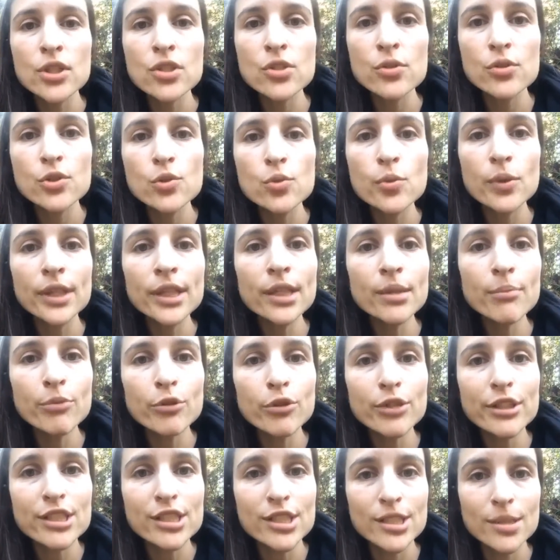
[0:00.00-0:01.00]
So it's really
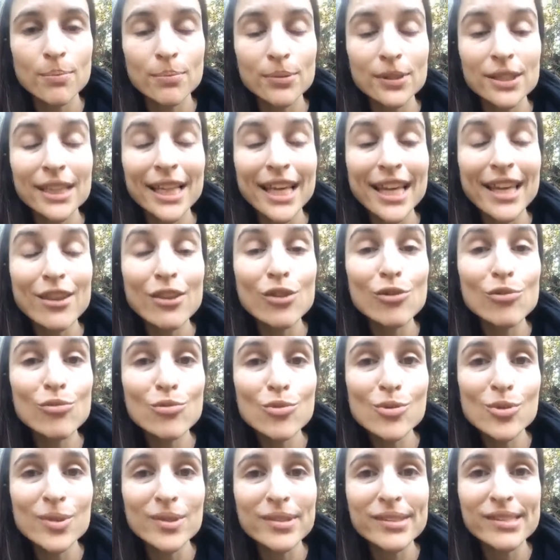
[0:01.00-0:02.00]
important to play the
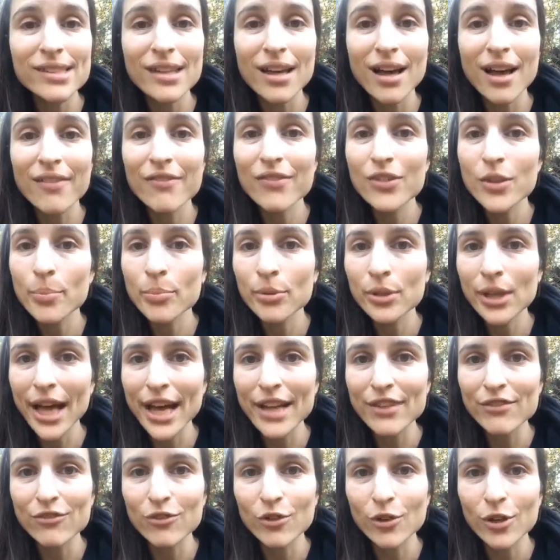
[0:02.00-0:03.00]
rules of the
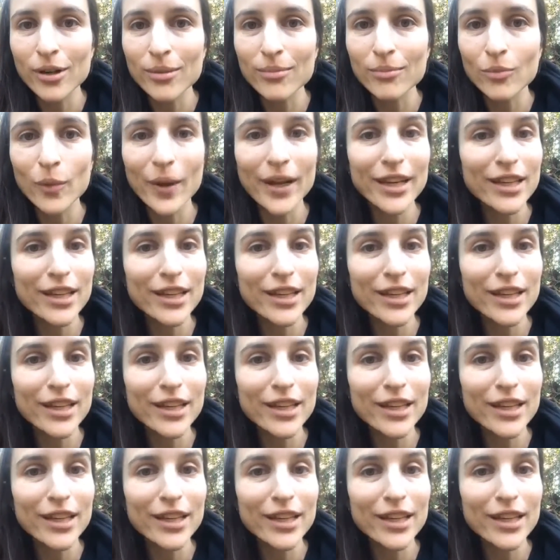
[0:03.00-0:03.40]
platform.